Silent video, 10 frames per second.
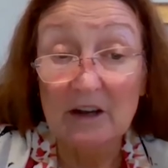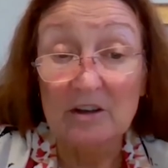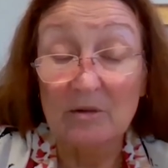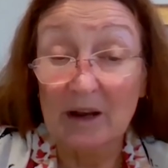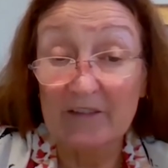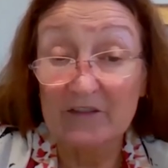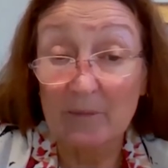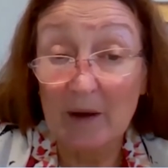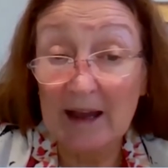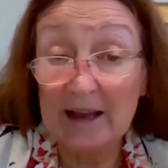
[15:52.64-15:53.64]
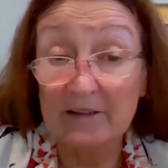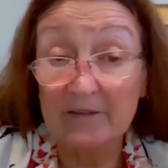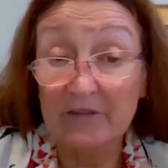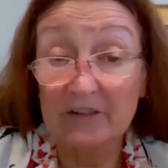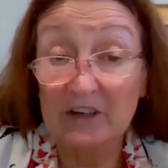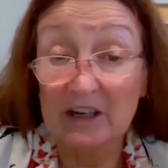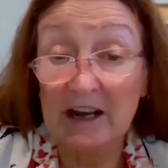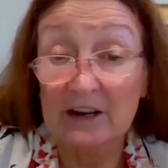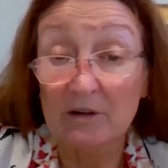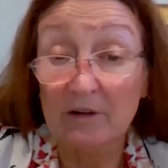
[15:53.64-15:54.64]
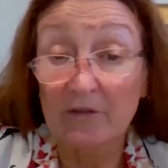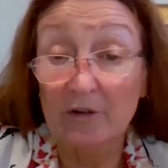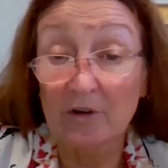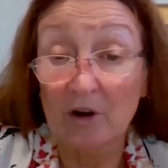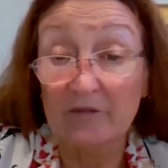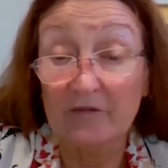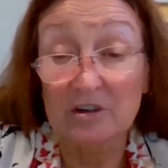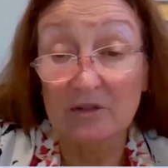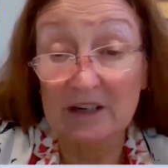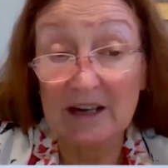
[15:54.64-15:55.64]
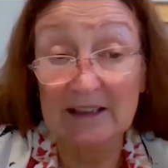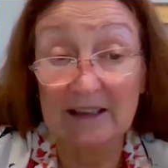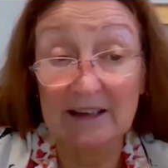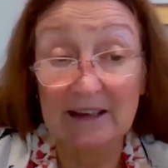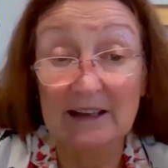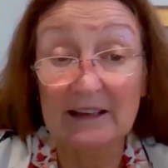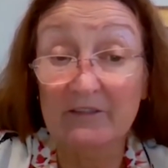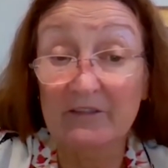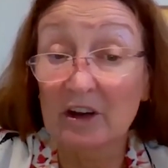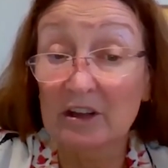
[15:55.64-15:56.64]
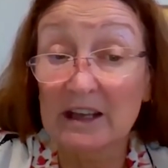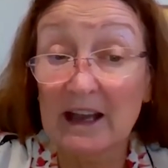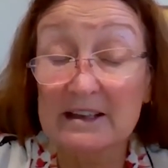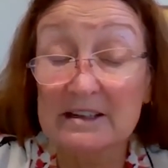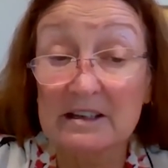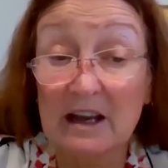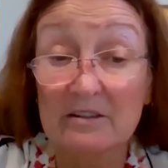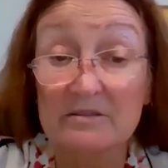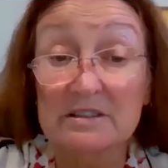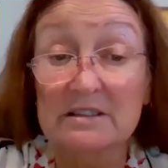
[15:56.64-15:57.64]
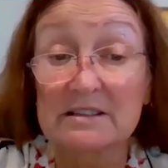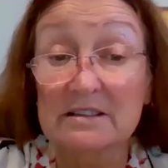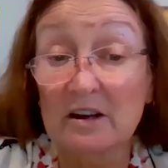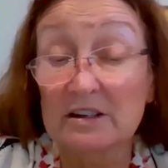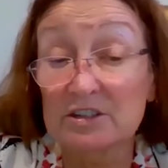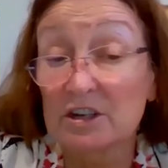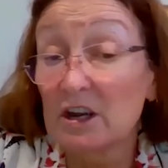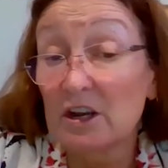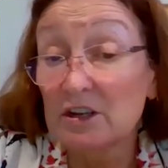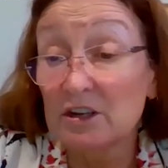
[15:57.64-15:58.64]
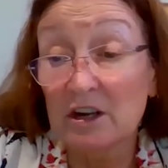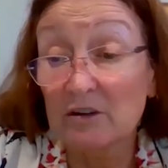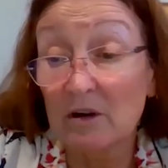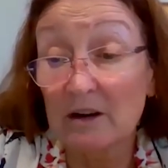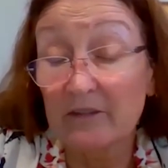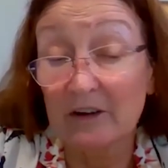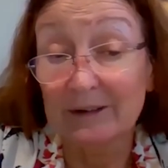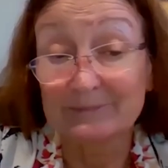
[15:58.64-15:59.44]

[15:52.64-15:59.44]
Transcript: You will have to pay them $1,500 a fortnight for doing nothing and then find the ATO decides you don't qualify.